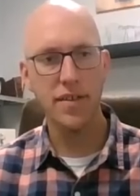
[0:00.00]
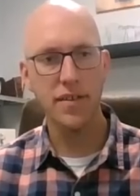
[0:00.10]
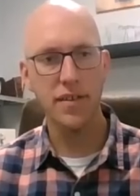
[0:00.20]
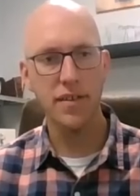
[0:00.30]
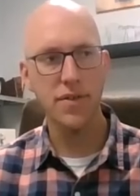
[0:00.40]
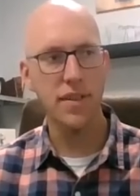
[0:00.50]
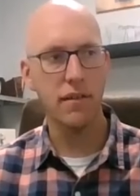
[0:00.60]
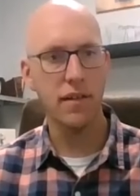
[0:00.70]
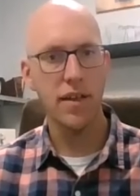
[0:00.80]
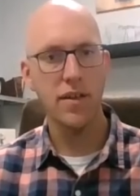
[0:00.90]
actually
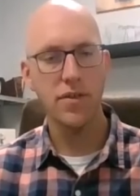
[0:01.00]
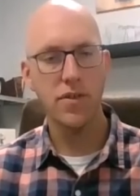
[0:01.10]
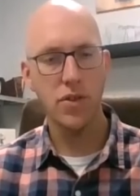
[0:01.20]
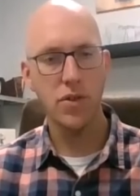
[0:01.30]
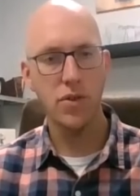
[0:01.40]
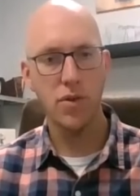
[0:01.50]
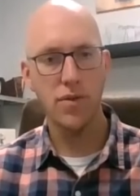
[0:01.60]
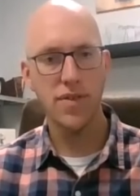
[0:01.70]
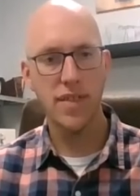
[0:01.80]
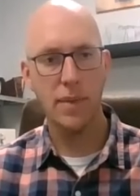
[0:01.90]
using
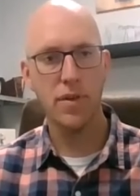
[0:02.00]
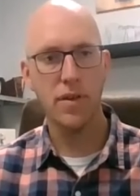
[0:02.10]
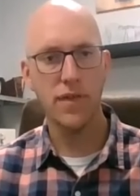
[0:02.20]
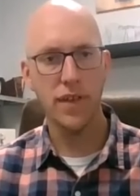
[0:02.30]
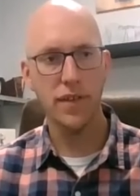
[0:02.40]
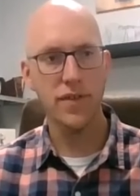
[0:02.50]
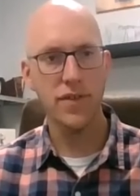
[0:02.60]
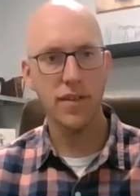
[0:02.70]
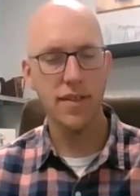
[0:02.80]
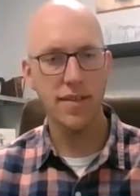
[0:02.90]
two separate
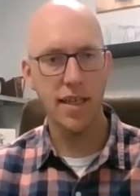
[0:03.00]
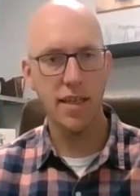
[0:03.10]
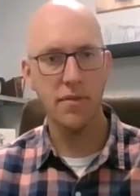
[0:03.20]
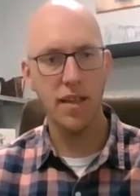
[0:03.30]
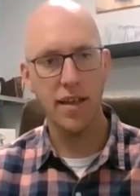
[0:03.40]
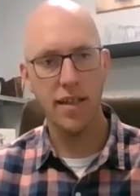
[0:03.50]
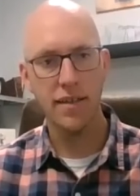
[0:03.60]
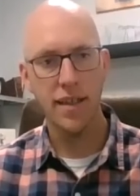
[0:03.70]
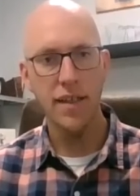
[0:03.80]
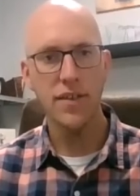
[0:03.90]
fillers on the same
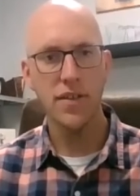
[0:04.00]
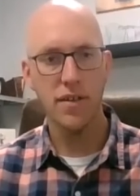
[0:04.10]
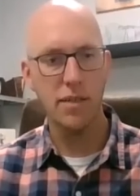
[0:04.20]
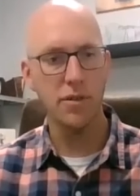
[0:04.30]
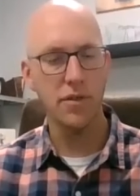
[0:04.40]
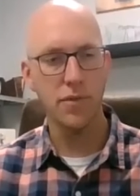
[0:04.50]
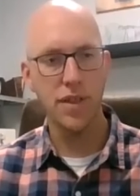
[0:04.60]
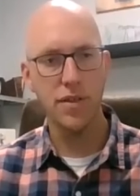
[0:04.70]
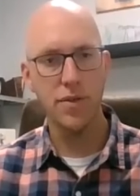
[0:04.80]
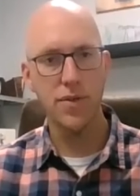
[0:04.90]
line, so they're able to
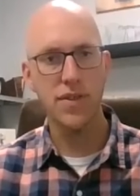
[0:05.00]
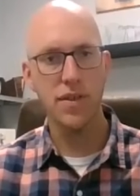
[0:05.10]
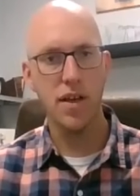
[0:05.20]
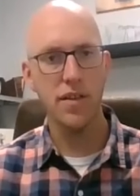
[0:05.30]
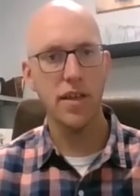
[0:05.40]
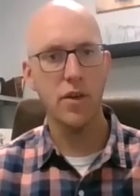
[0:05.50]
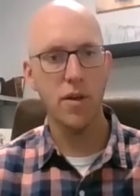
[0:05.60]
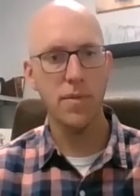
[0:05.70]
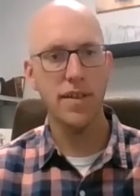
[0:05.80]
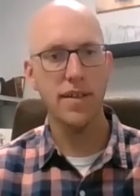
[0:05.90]
reuse all the
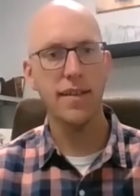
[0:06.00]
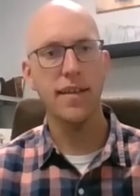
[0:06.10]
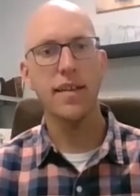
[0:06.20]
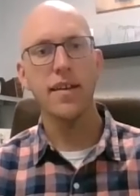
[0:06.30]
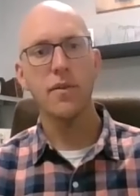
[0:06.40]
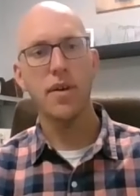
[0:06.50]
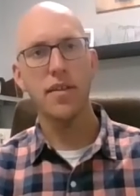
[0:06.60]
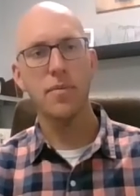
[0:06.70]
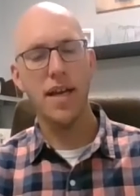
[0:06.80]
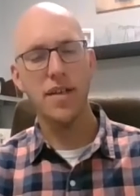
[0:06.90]
equipment
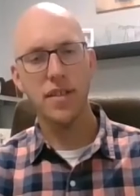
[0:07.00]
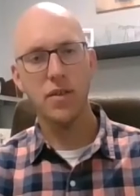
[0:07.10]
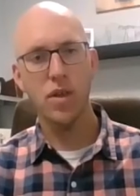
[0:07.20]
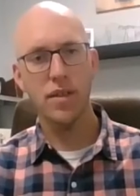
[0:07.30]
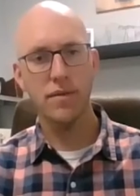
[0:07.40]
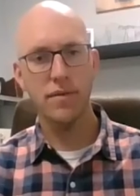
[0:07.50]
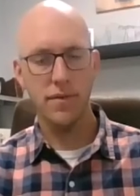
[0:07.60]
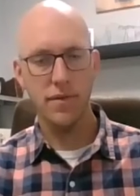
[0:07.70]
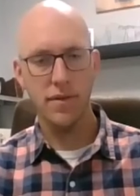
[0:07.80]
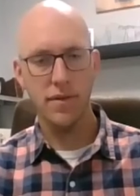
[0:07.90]
while they're batching one
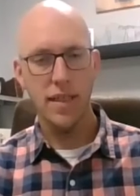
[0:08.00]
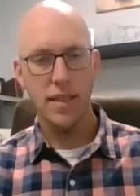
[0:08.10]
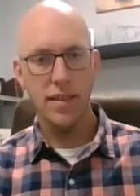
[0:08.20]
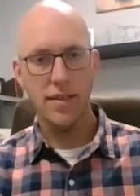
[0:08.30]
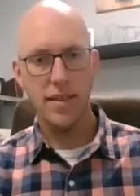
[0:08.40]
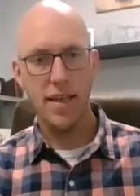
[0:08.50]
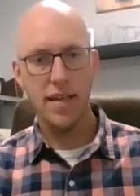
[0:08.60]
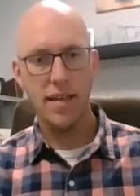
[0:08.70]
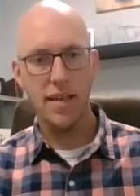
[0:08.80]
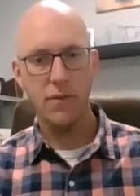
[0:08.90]

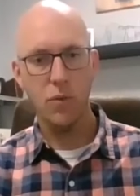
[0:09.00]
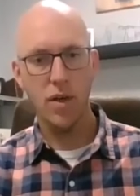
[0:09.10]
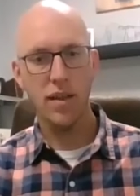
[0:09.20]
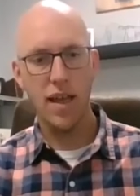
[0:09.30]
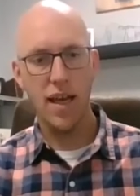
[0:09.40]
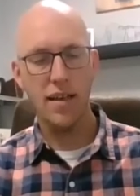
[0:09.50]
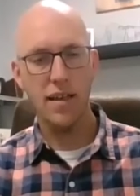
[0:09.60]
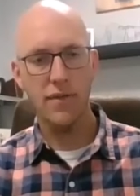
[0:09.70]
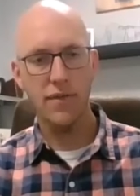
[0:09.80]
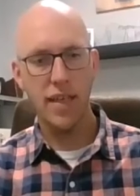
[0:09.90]
set uh, one
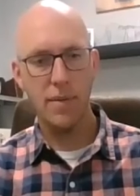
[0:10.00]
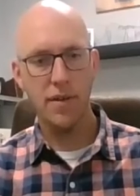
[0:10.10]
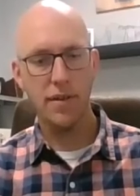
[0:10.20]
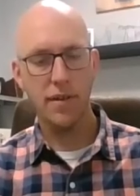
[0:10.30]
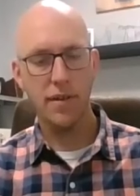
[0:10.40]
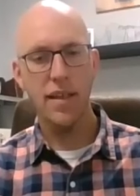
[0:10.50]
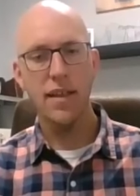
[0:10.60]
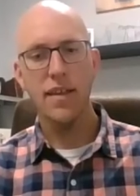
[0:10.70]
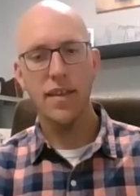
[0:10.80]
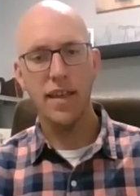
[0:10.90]
lot of chemical,
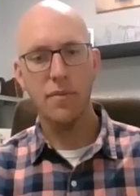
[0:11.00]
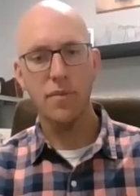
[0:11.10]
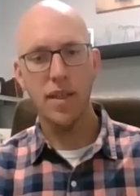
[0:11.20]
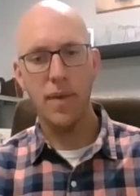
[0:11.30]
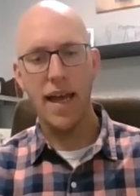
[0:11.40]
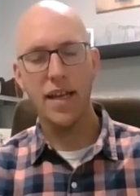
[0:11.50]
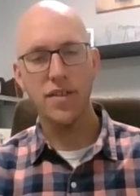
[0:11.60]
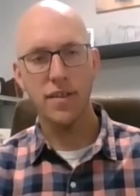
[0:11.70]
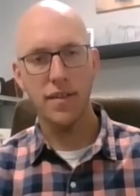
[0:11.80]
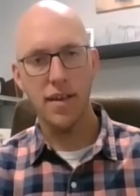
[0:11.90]
they can be
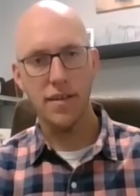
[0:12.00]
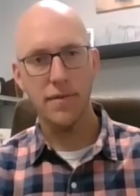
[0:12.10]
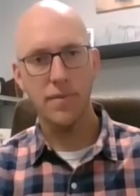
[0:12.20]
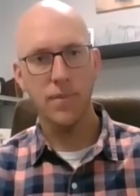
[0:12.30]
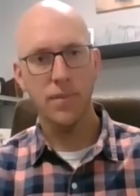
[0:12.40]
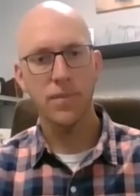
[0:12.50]
packaging the other.